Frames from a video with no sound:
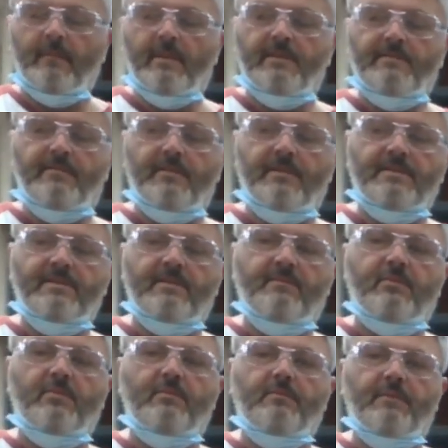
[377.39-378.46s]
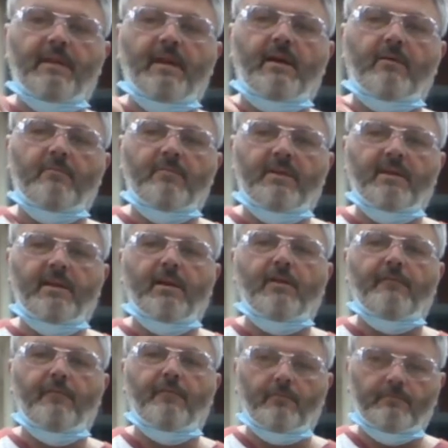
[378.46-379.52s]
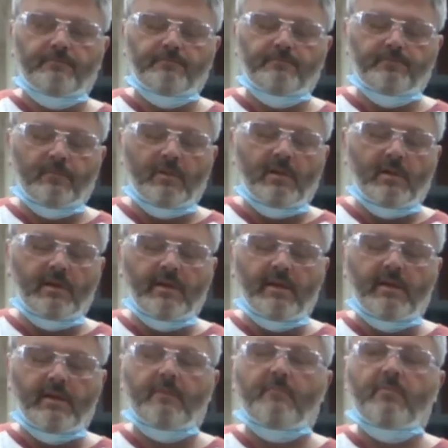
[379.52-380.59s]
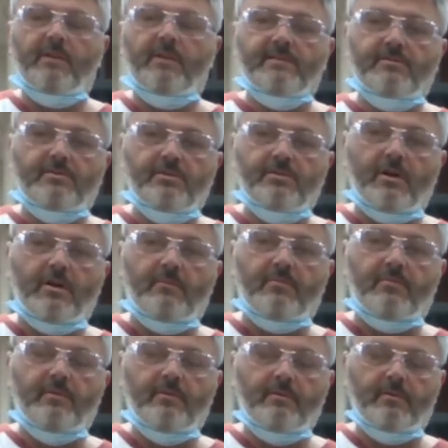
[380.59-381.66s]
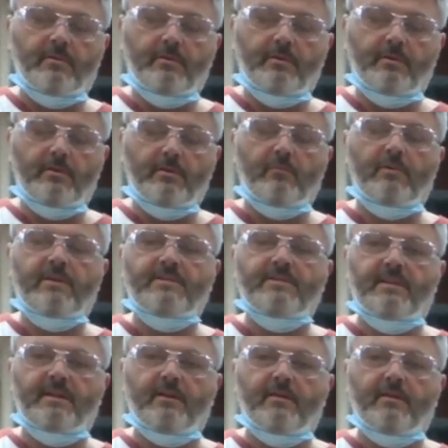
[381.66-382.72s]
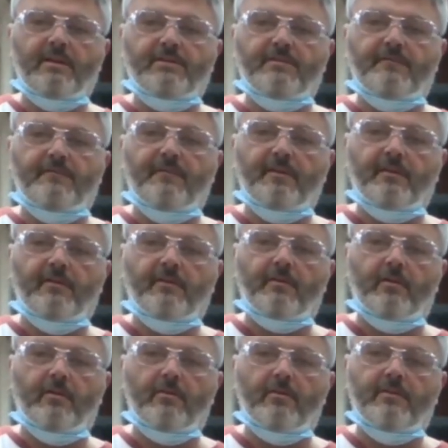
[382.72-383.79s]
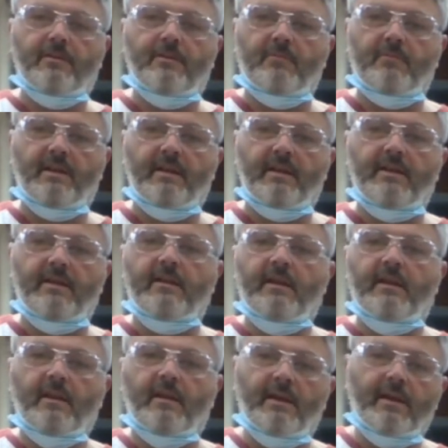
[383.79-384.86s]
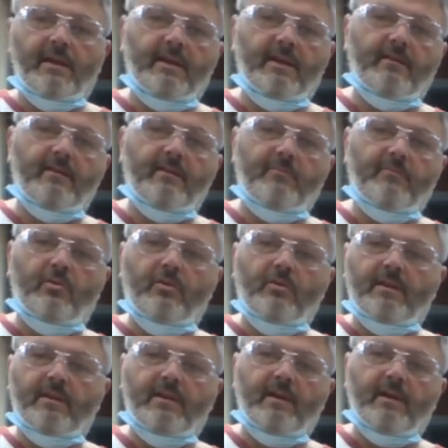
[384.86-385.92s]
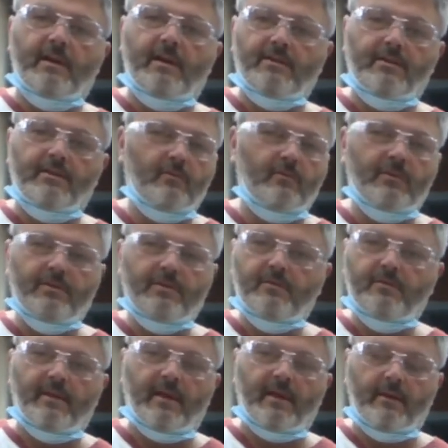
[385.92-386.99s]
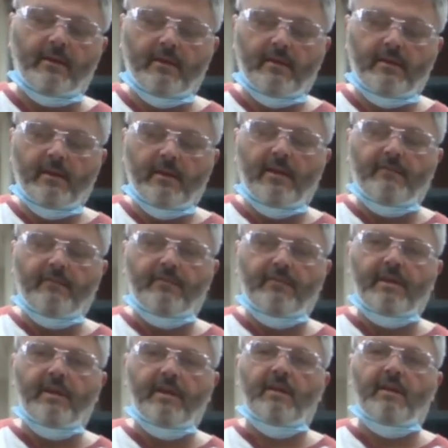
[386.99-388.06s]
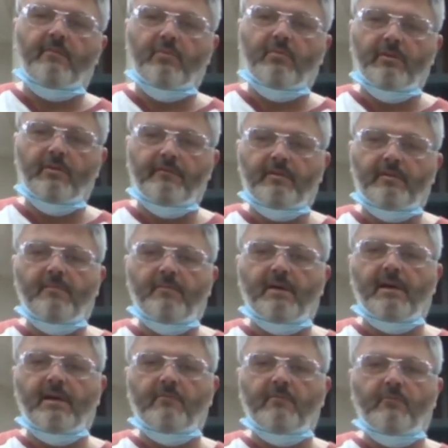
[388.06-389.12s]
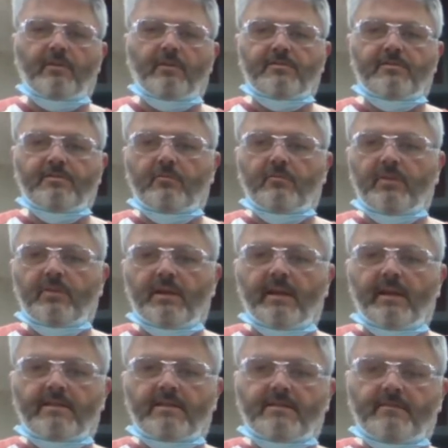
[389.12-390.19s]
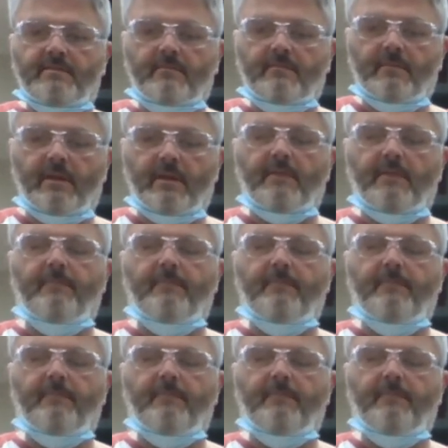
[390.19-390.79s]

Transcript: It's very simple. Now, be careful. Again, blades are sharp. You don't want to sit there and get your finger caught on the blade and it pull and cut. You don't want to do that. If you can, pull it from the bottom where there's no blades. Okay.